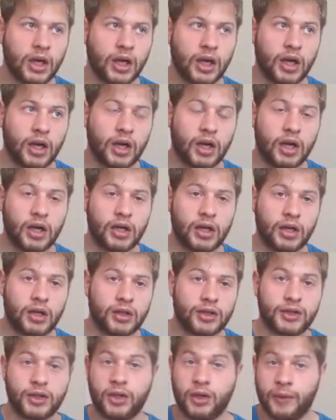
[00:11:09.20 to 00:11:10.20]

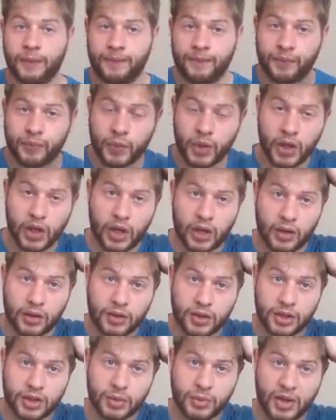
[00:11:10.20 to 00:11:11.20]

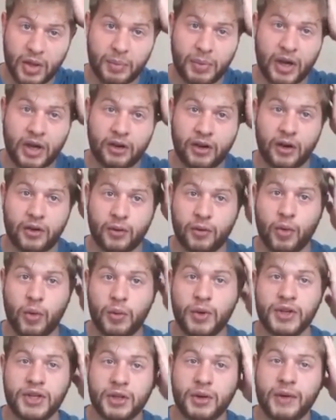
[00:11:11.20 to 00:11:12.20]
Just a bit of background of
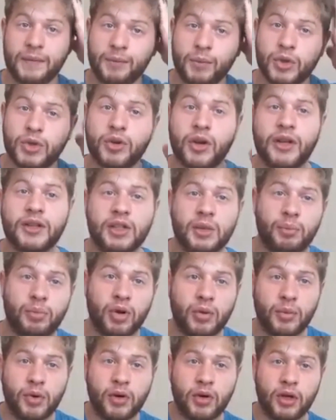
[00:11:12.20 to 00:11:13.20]
what we're doing. We're trying to
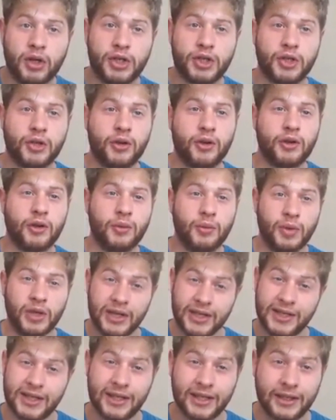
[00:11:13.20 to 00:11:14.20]
promote a show that
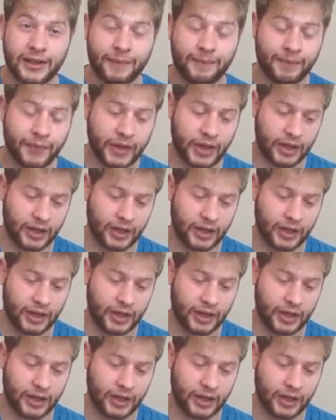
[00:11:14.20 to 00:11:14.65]
we did.